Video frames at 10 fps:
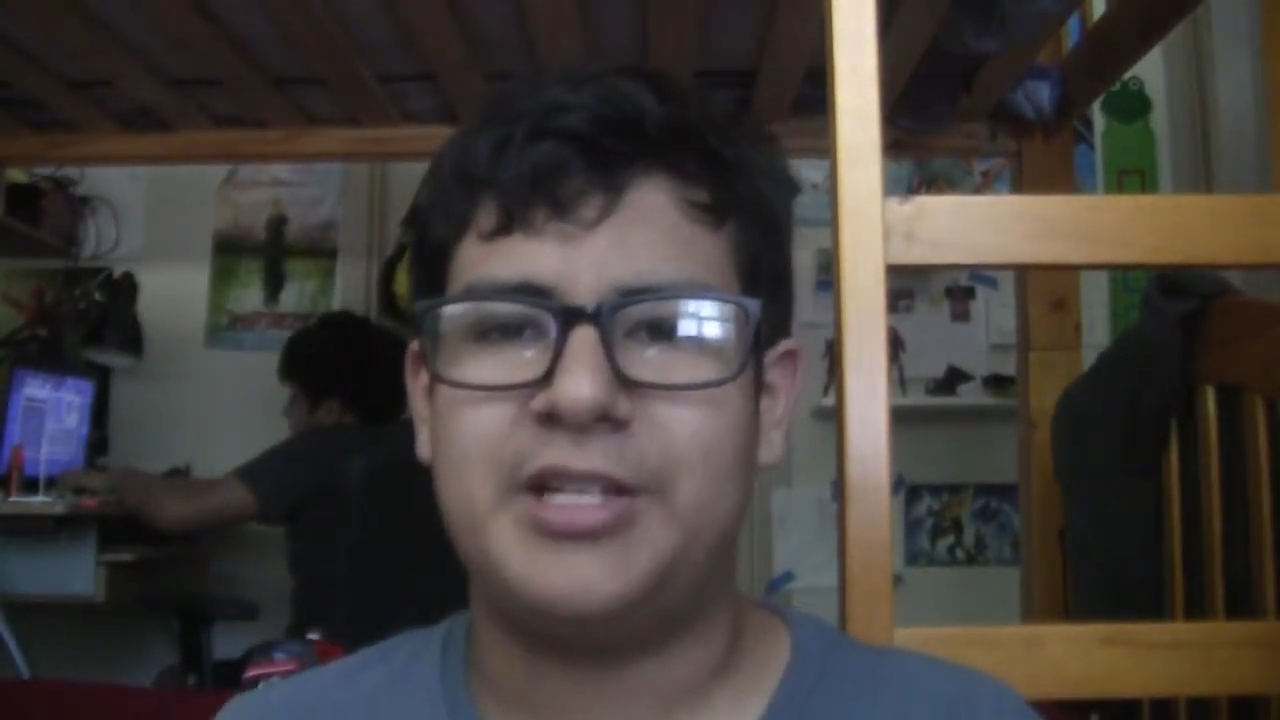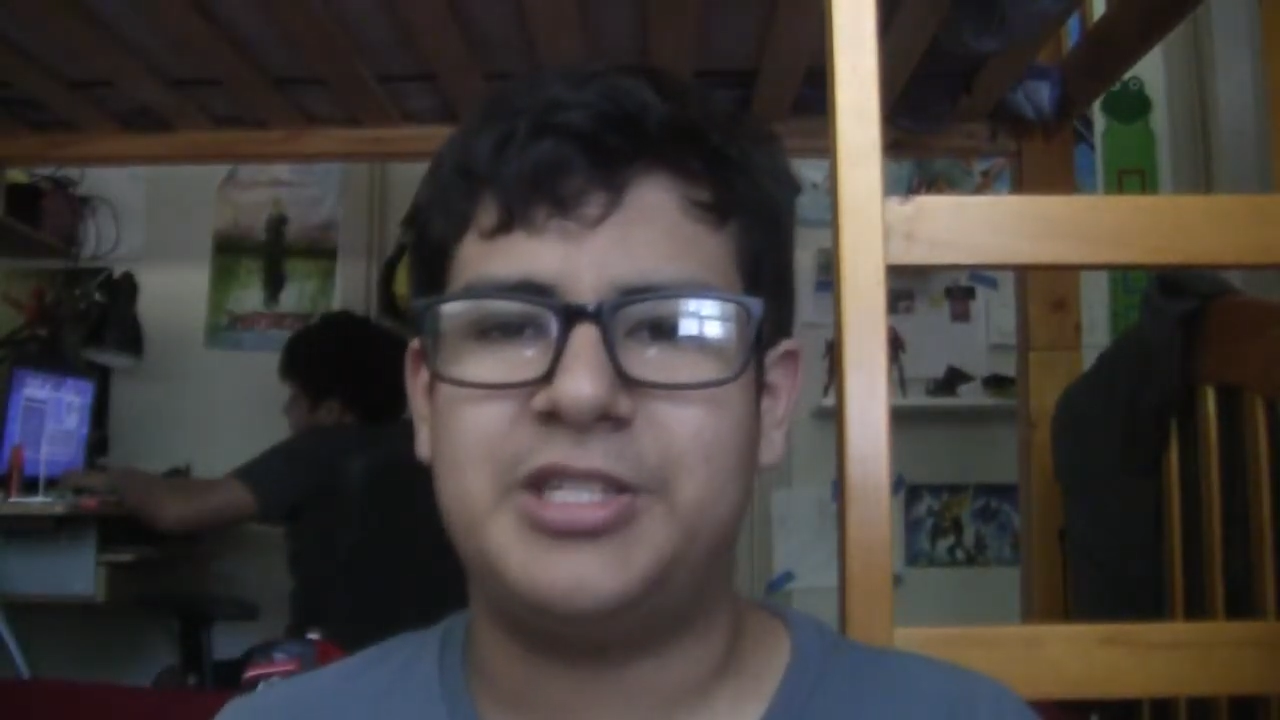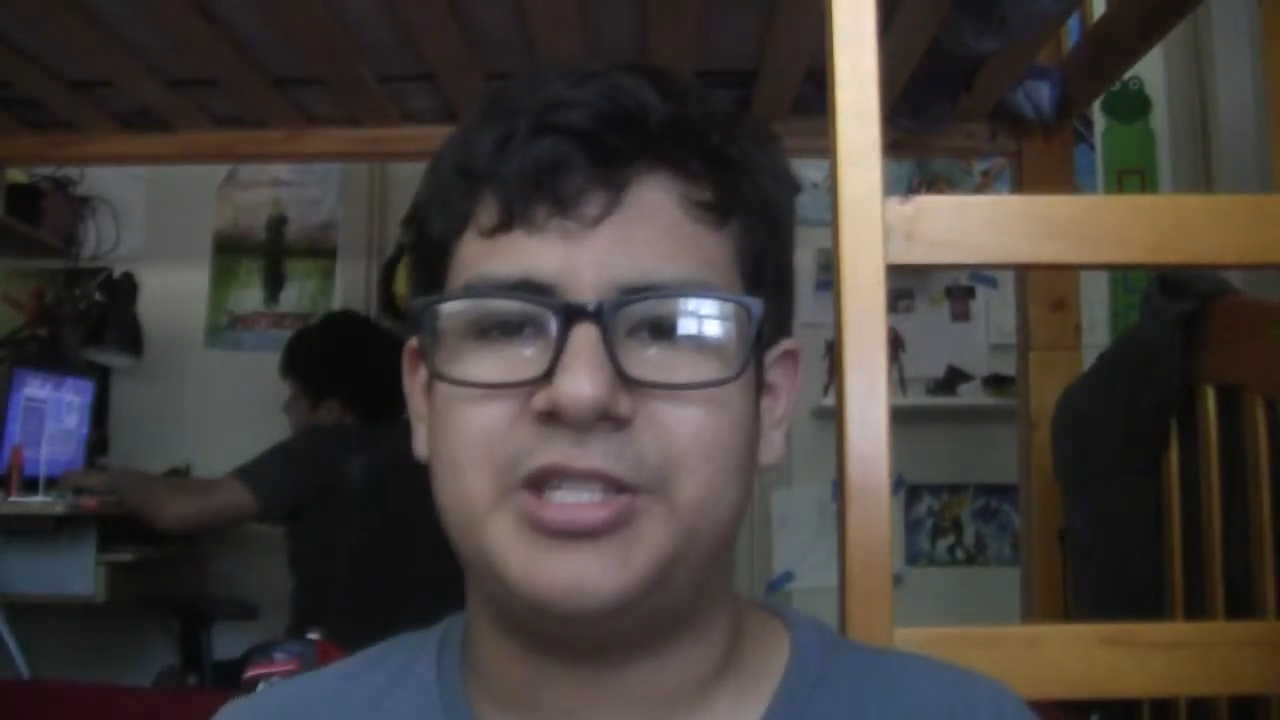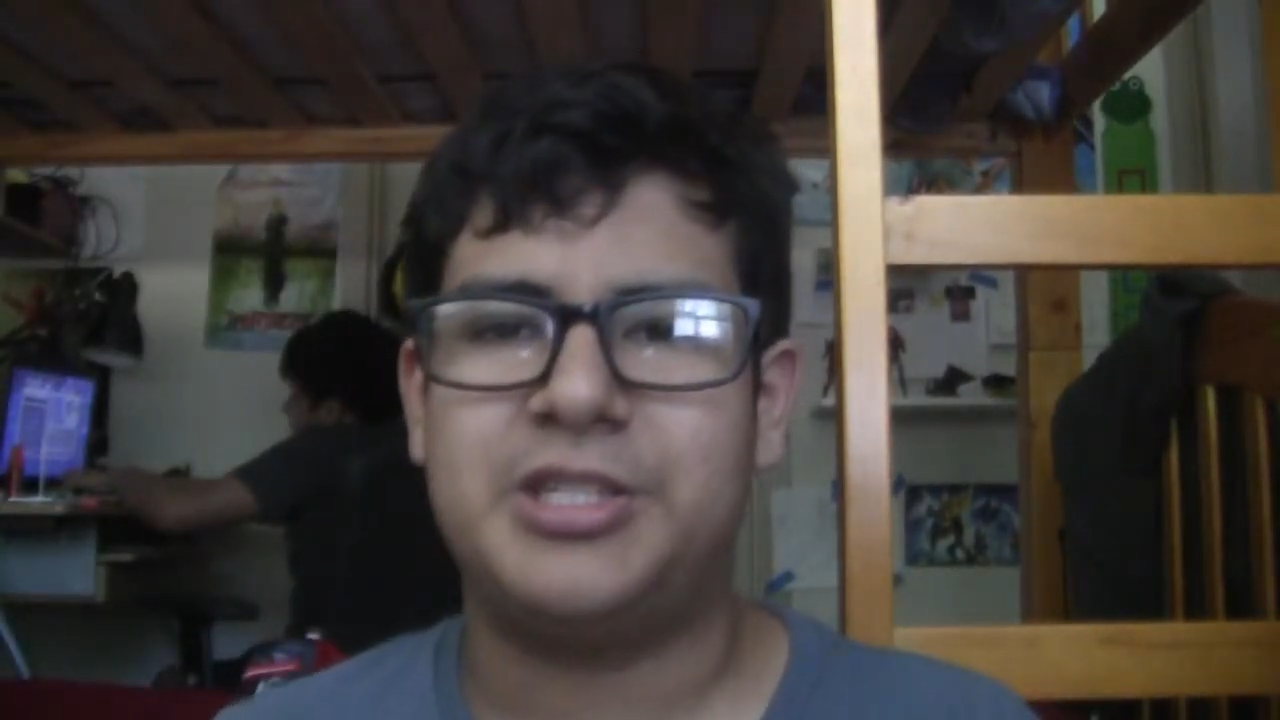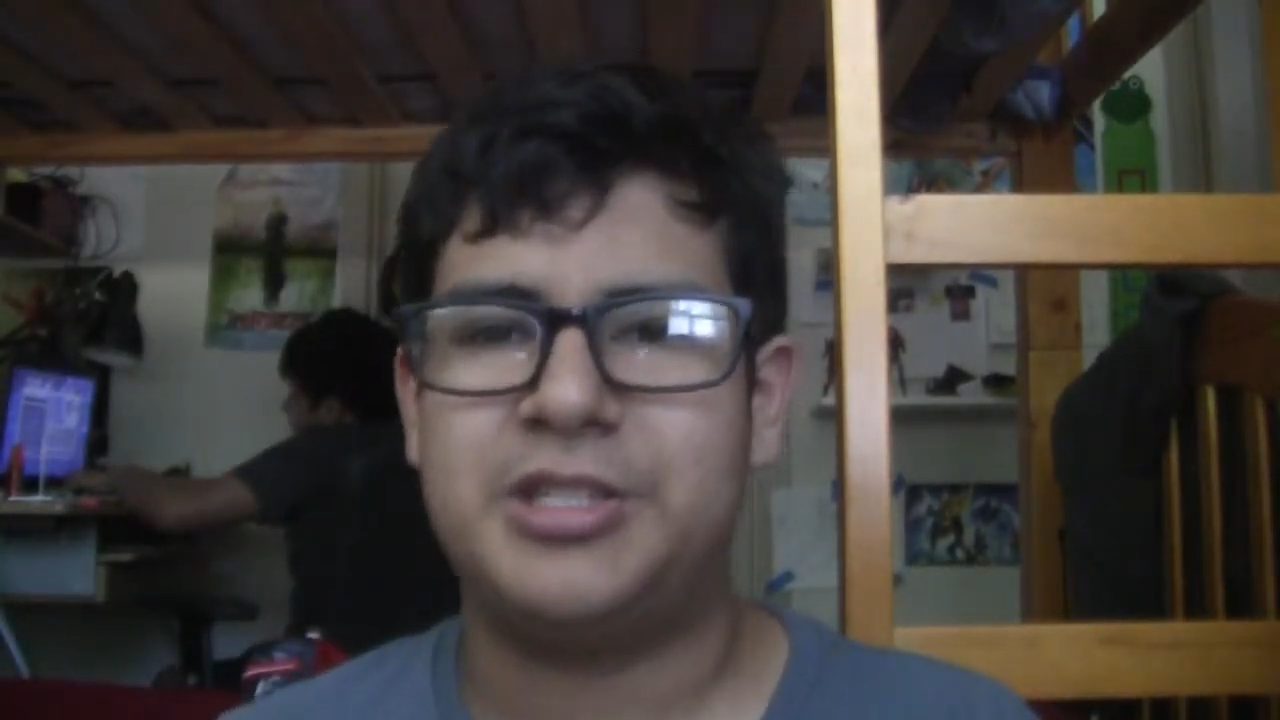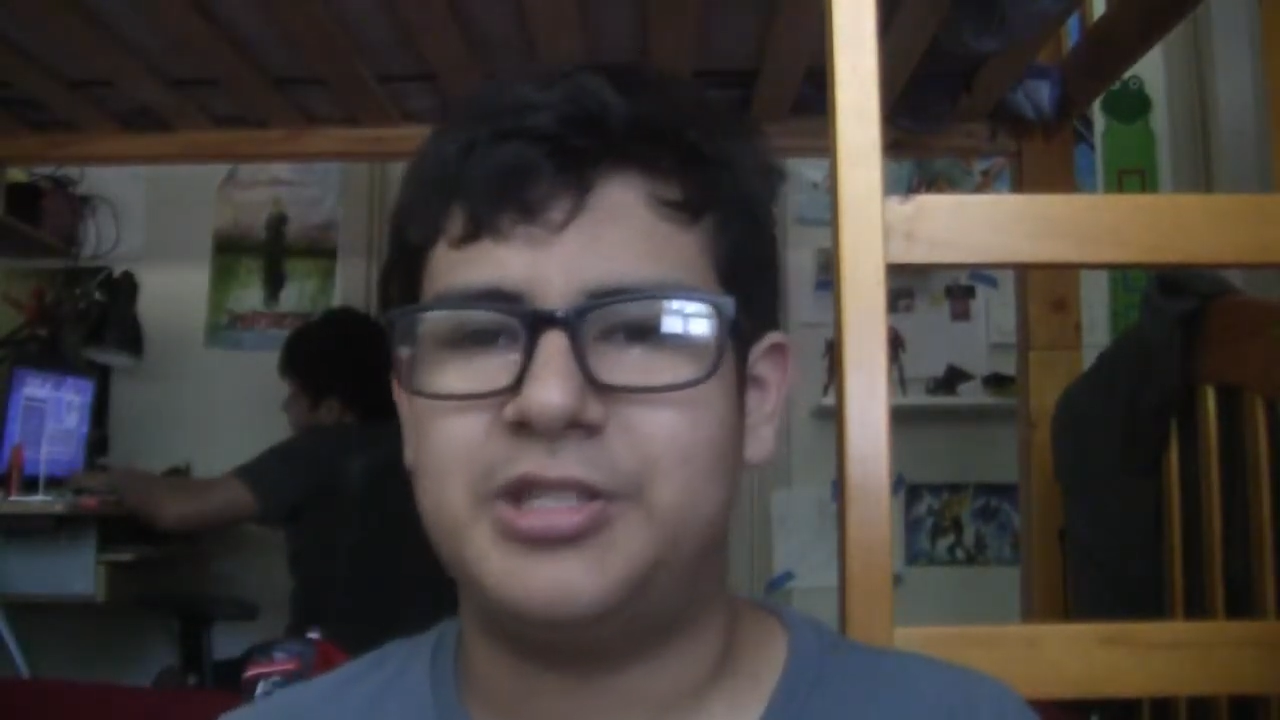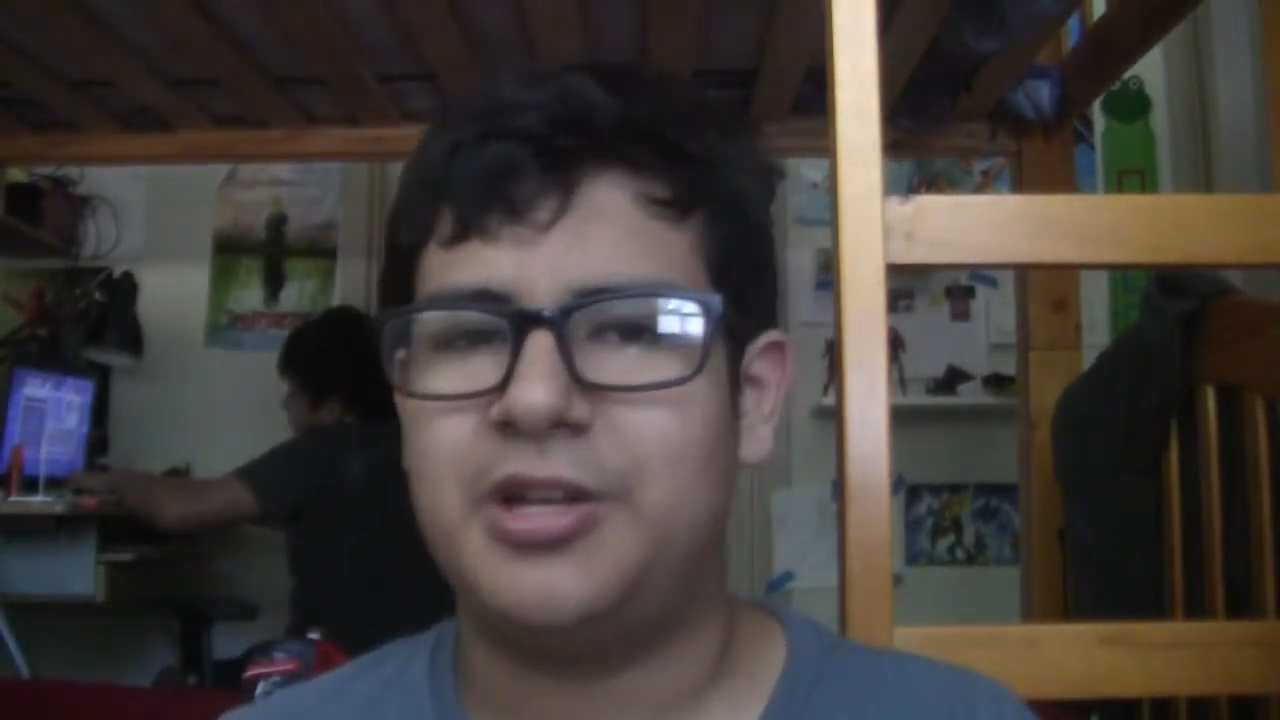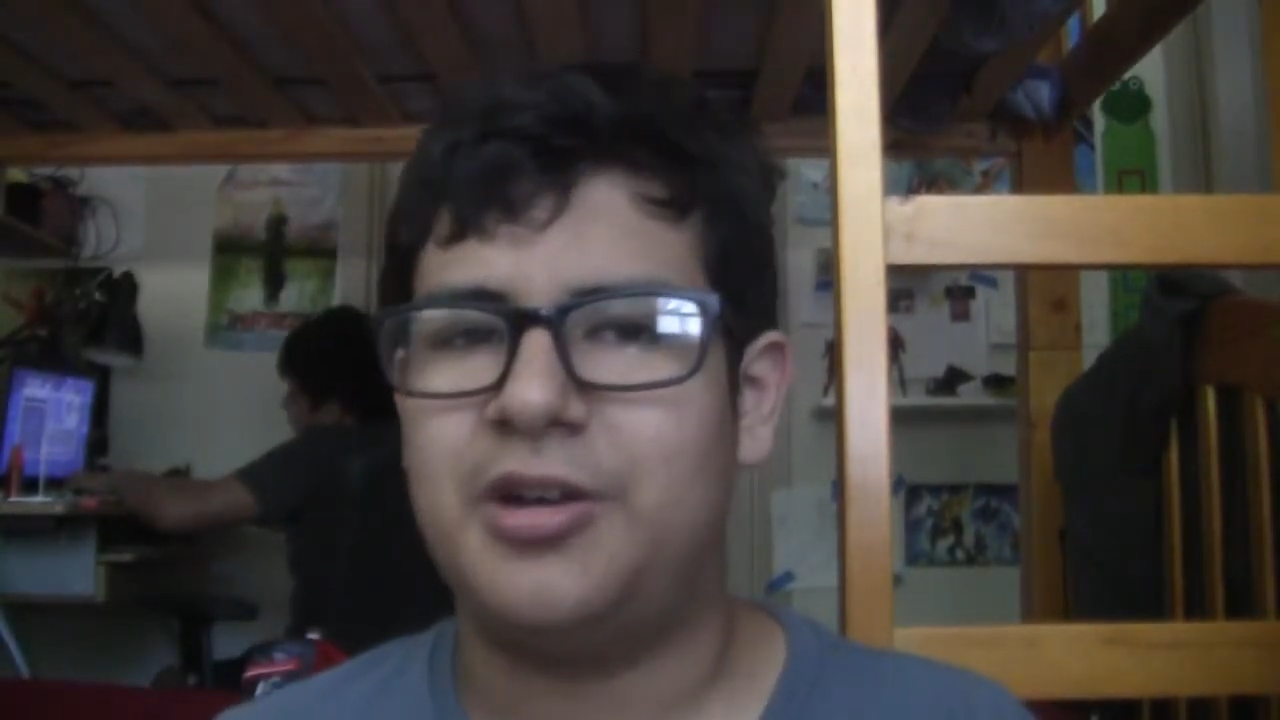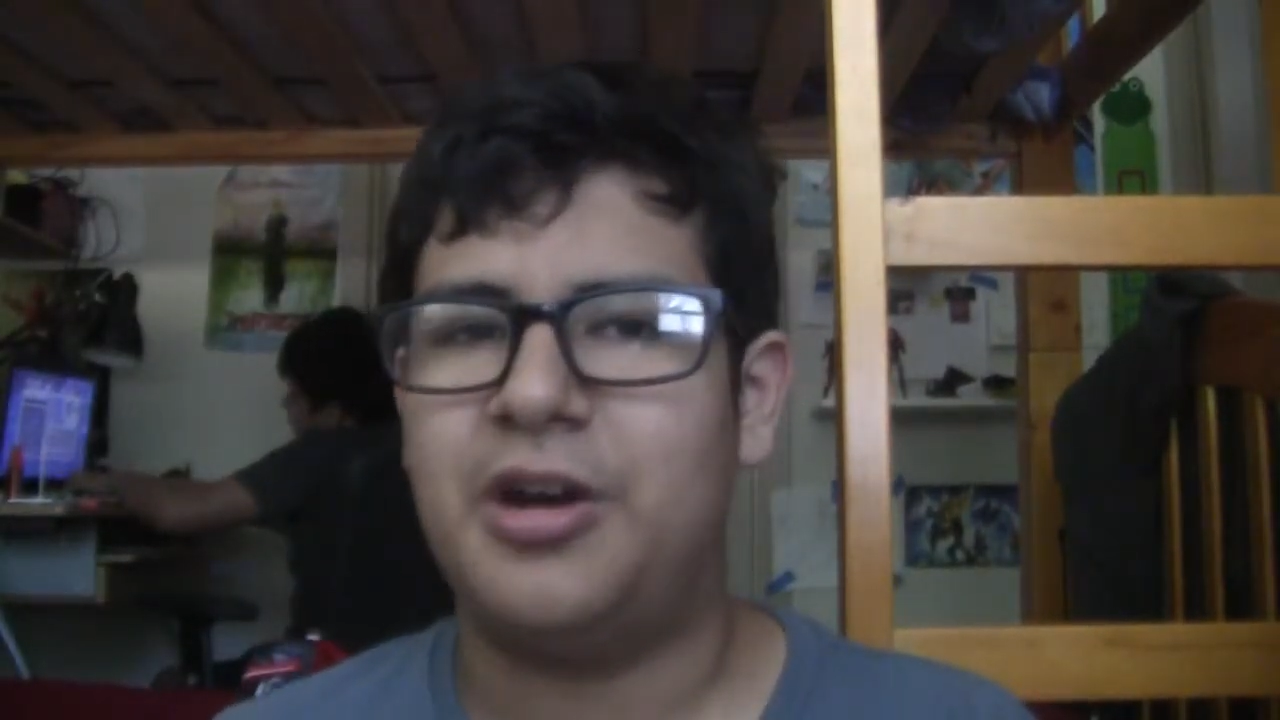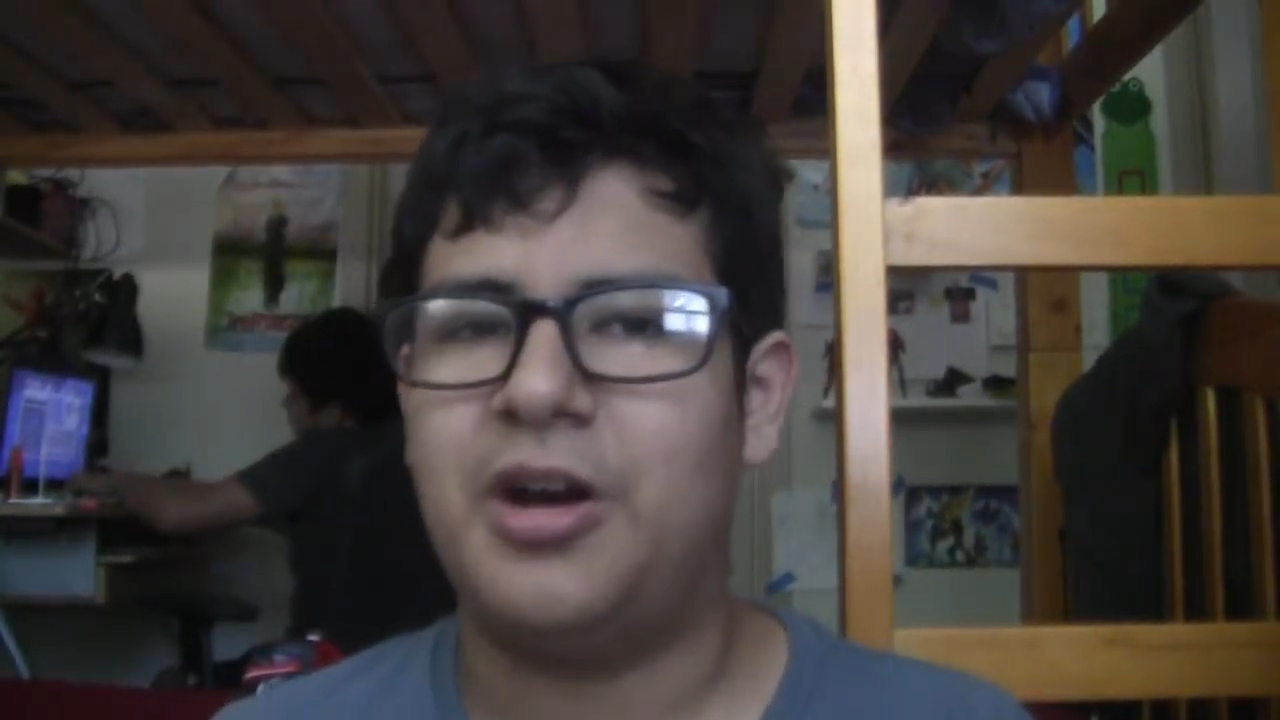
X